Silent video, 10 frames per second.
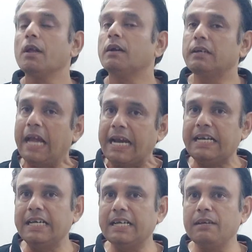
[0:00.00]
90
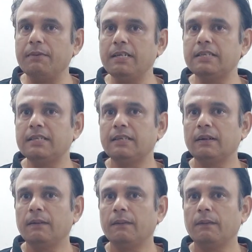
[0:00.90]
degree means
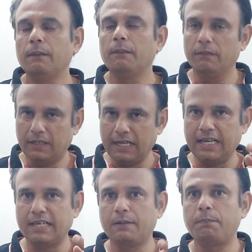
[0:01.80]

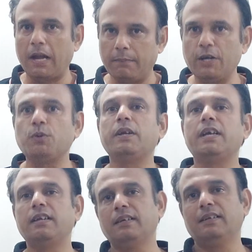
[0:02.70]
correct pi by 2
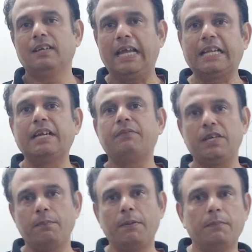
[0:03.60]
radian. Like that we
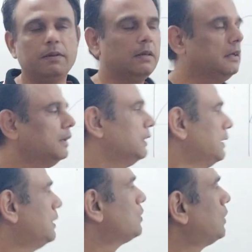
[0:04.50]
remember.
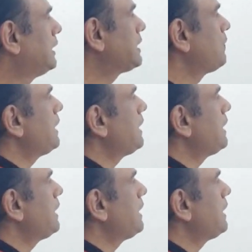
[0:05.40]
So this one